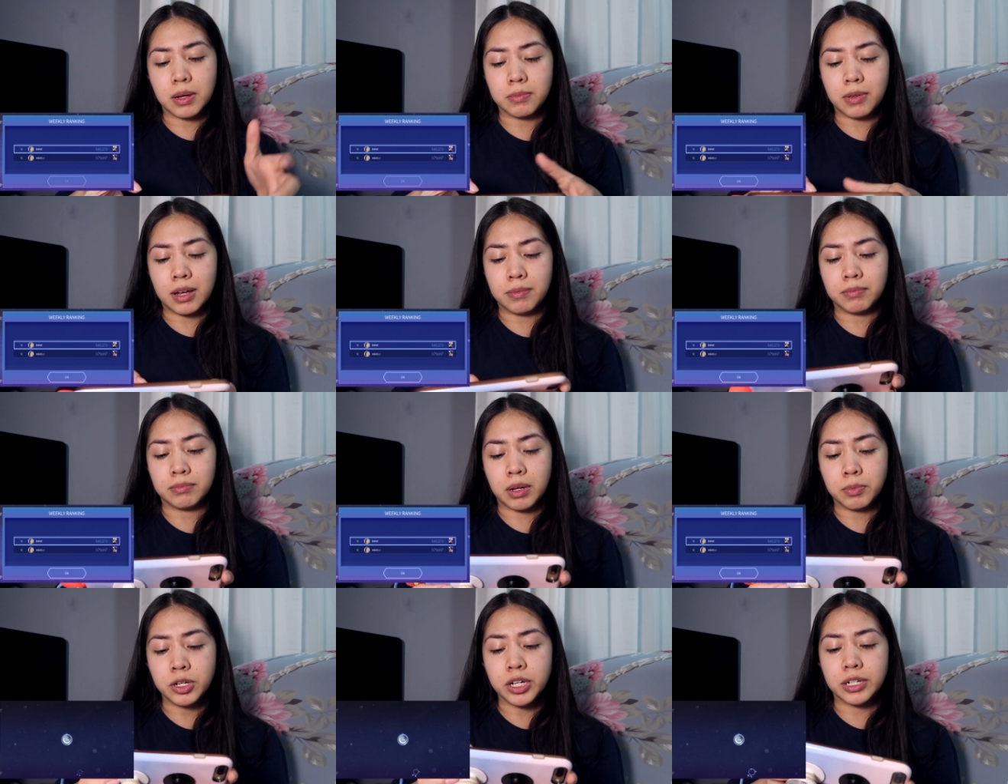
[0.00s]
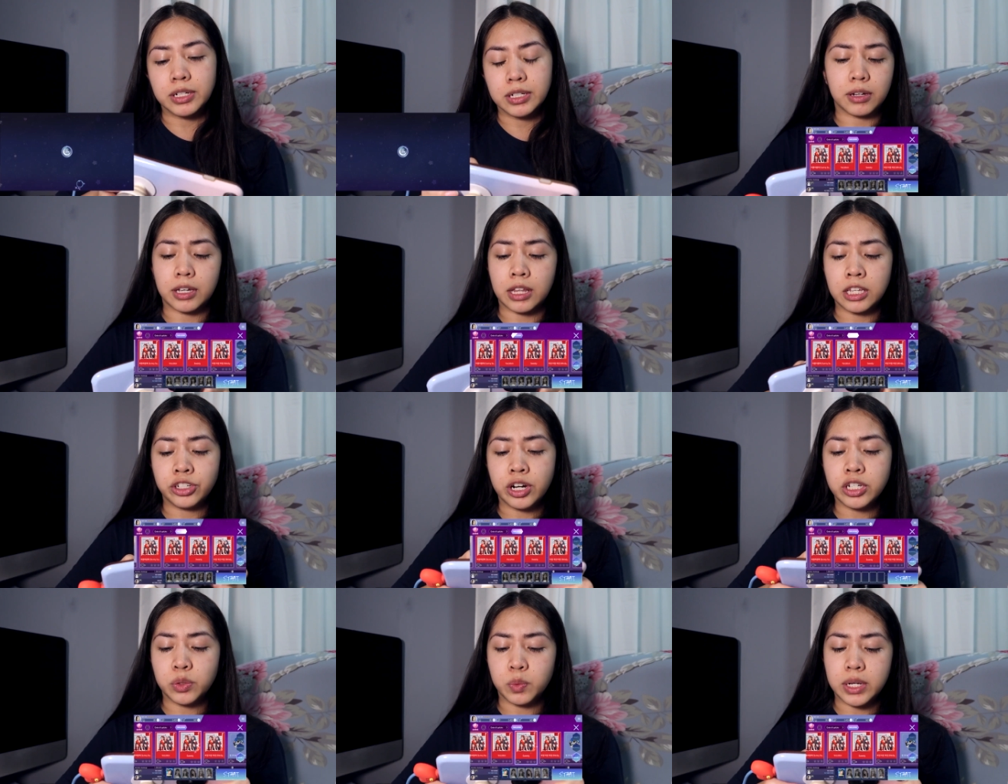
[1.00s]
I'm, I'm, I'm good. Okay, let's
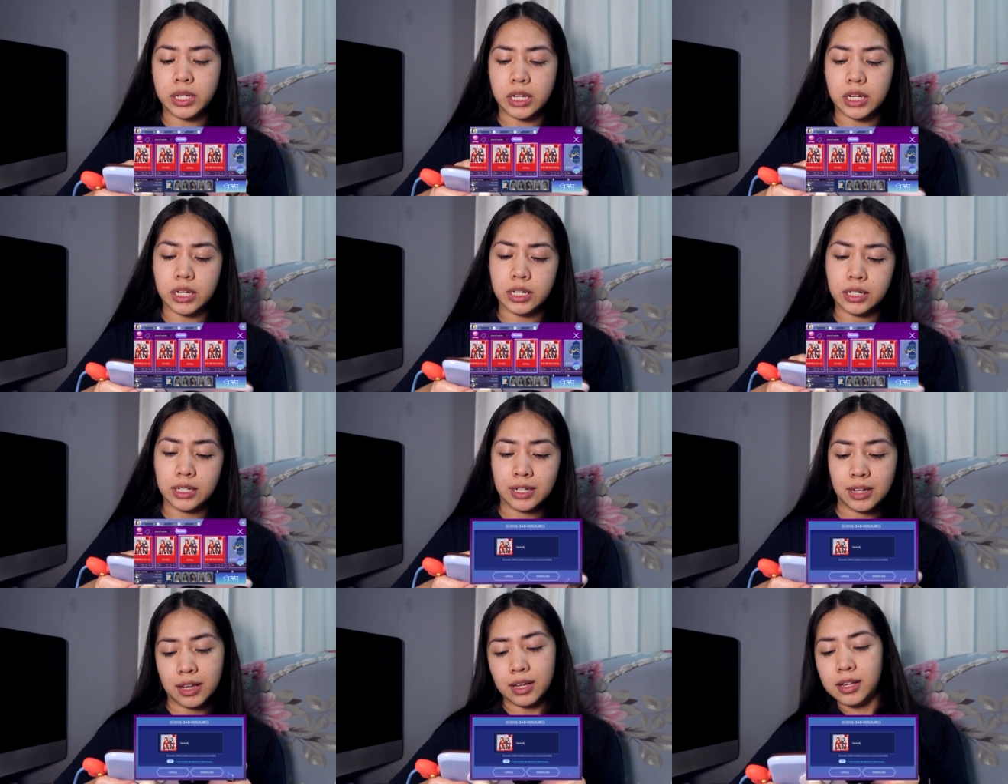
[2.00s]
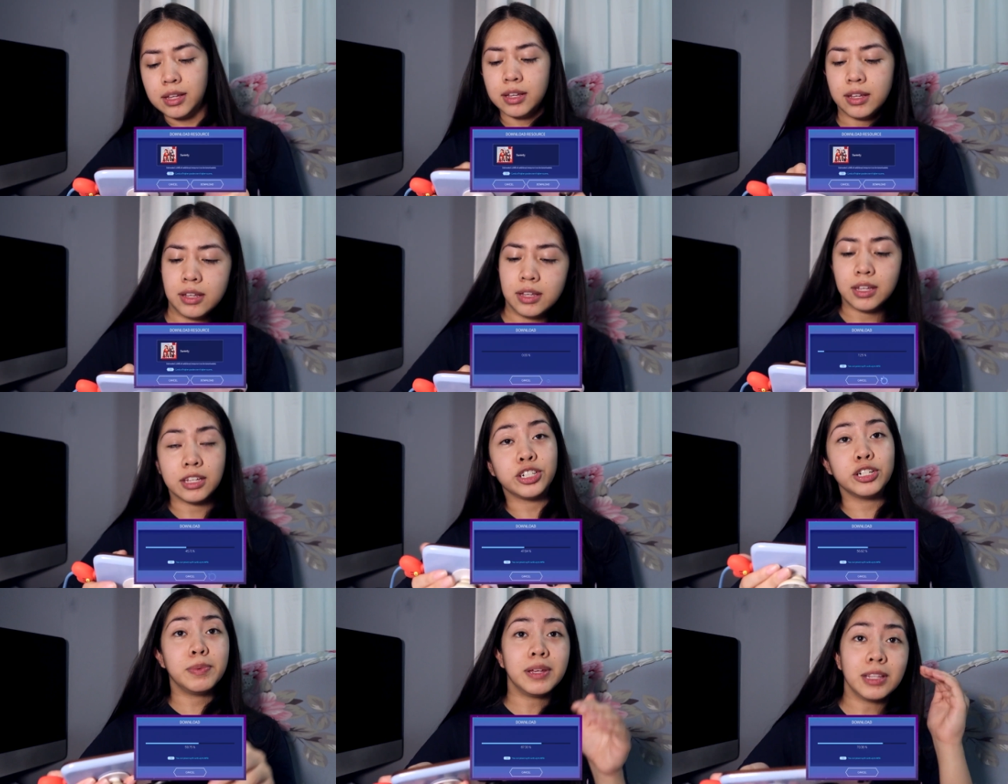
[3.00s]
try Sweetie.
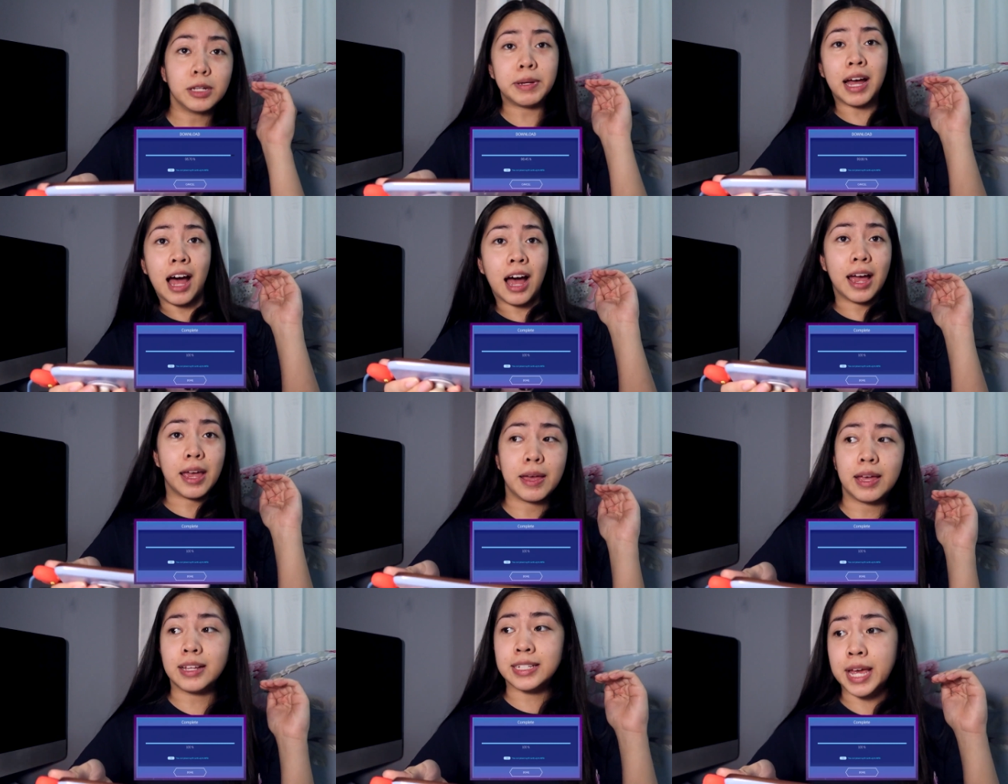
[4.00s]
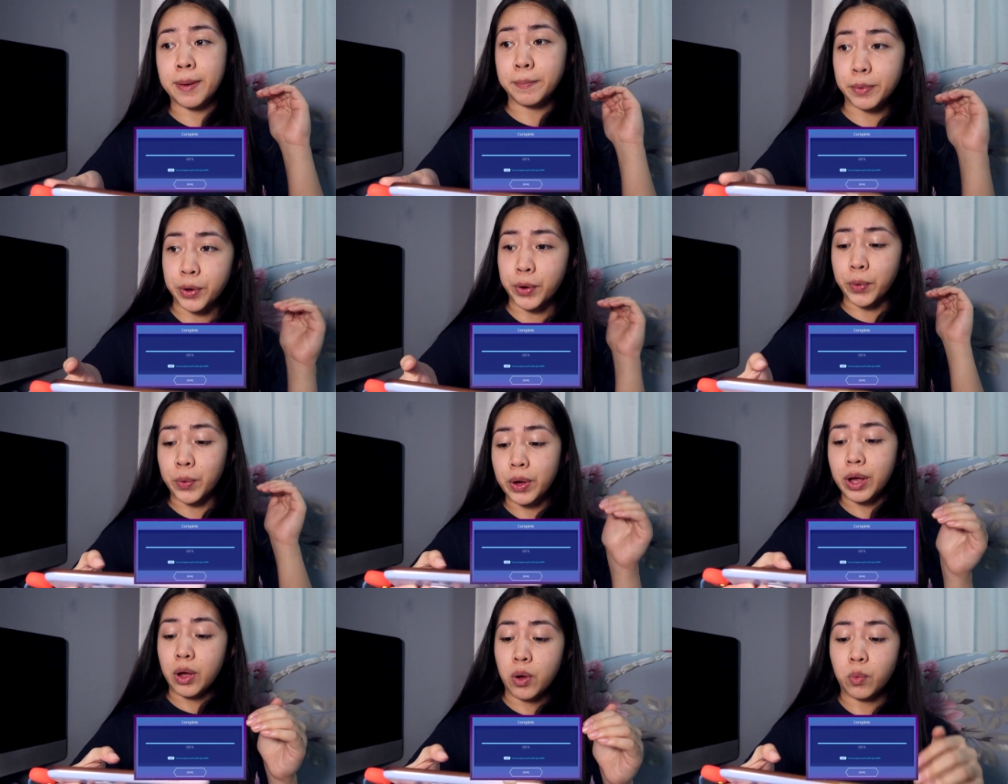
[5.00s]
Should be a little bit high tempo
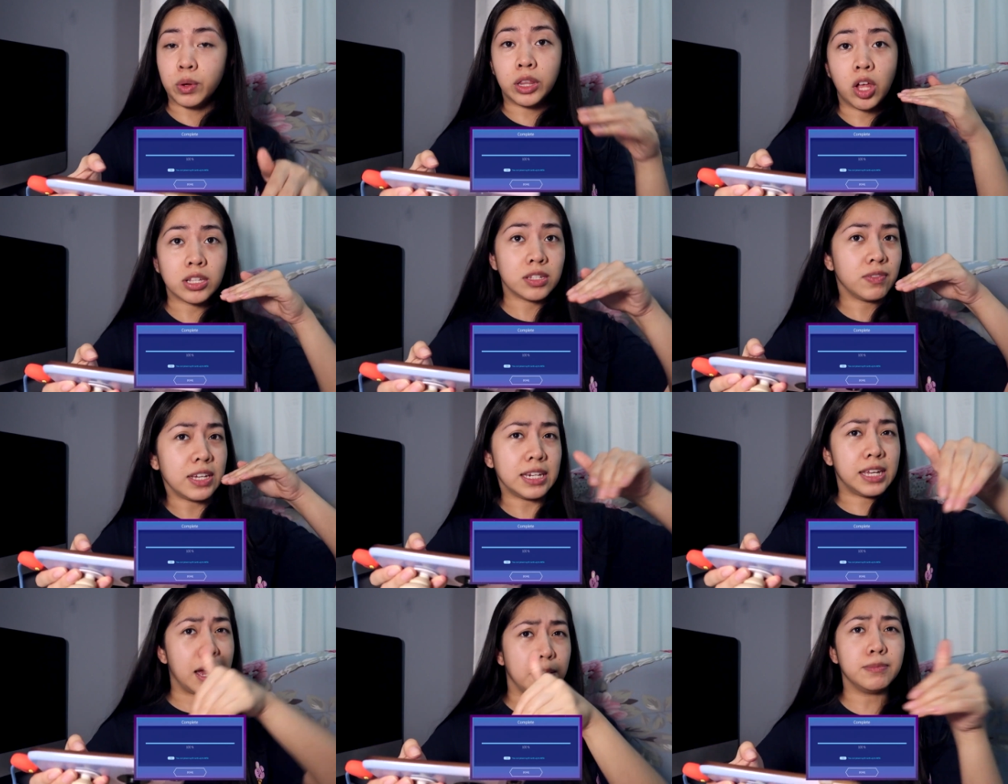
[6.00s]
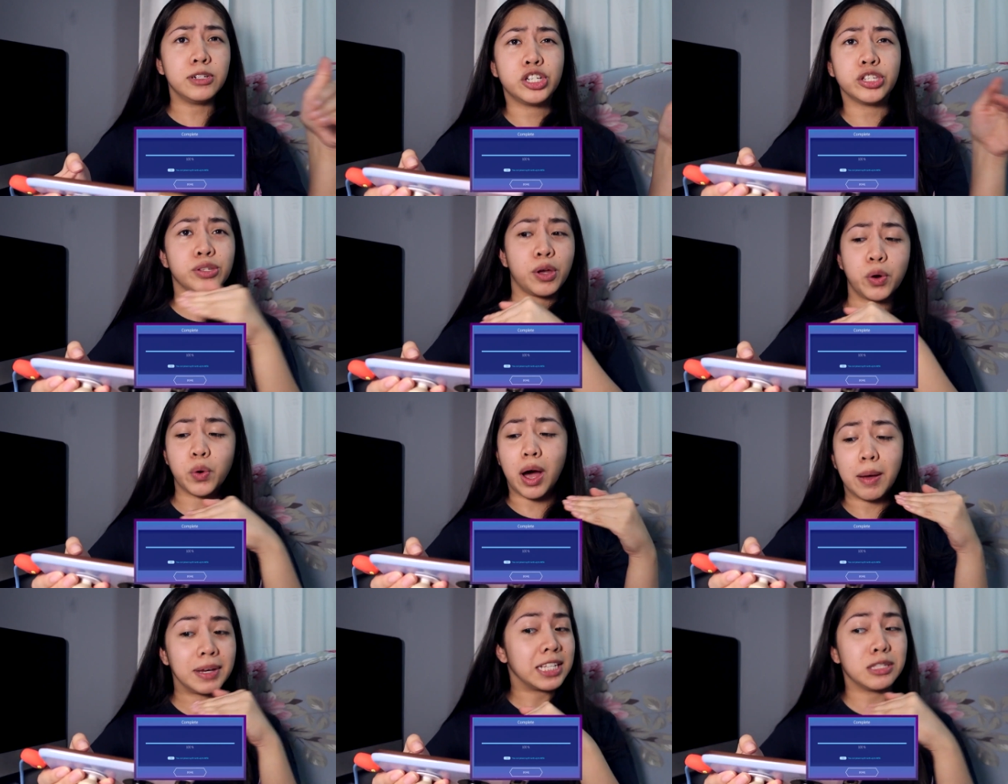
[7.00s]
with lots of EDM, so
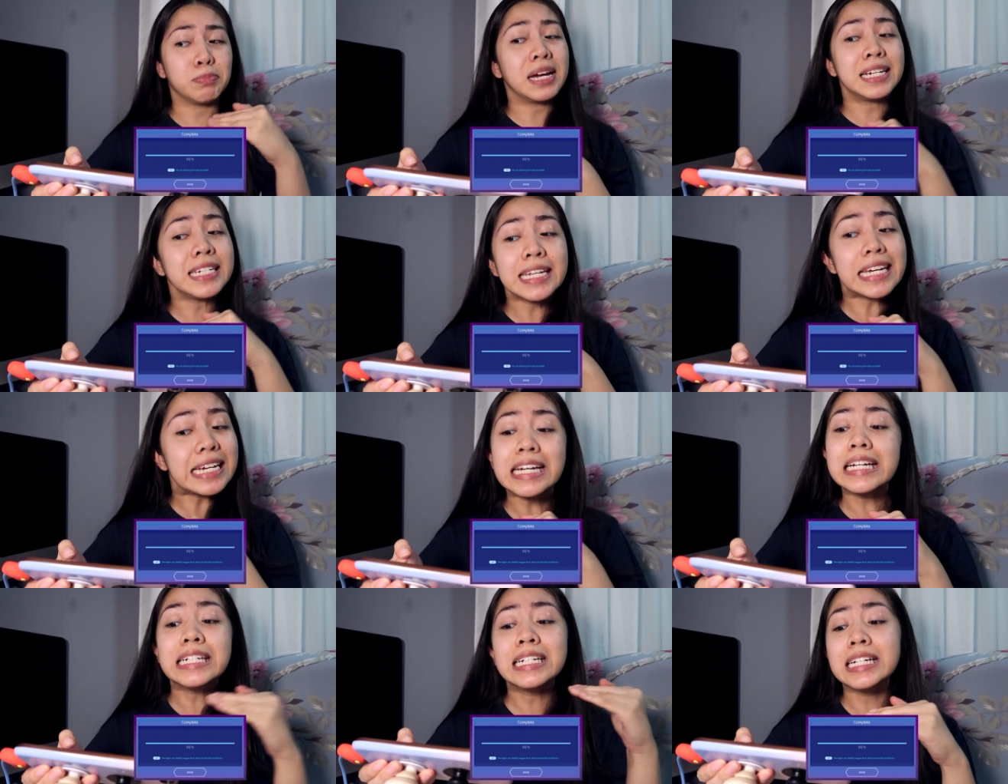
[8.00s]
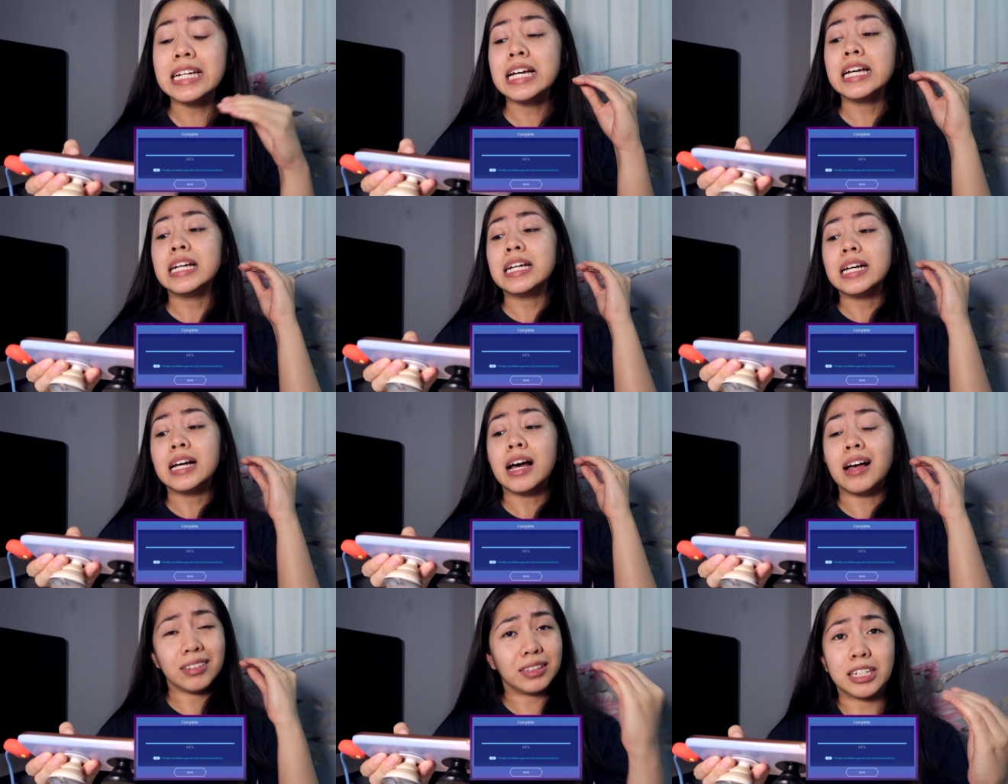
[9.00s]
I'm expecting
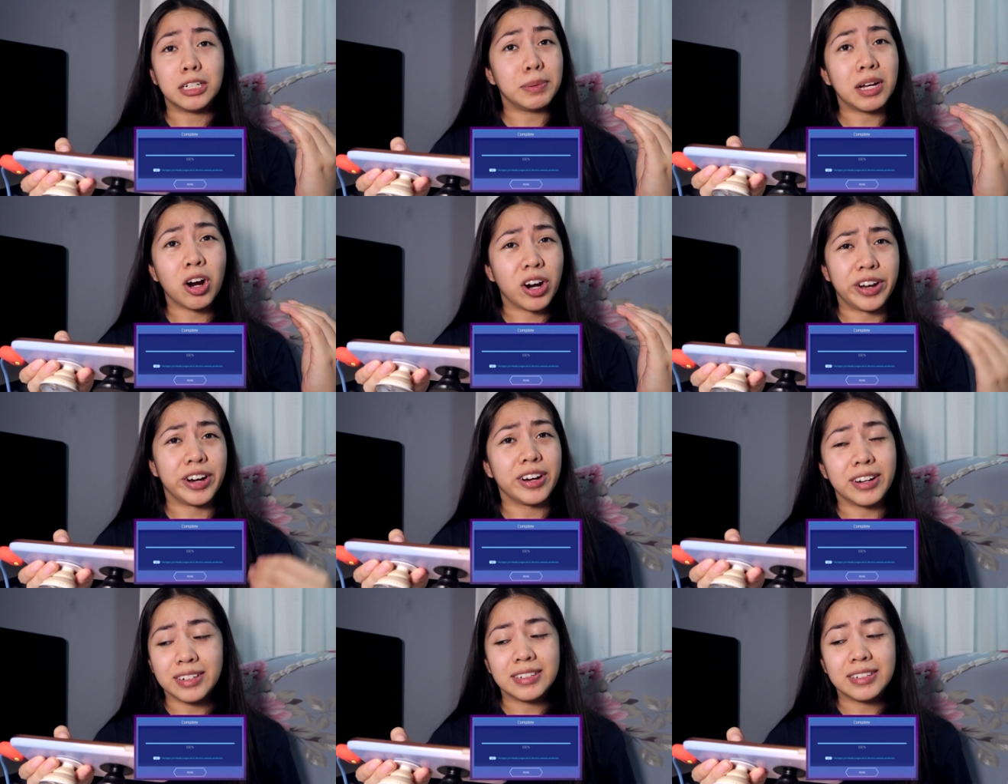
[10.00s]
a little bit harder.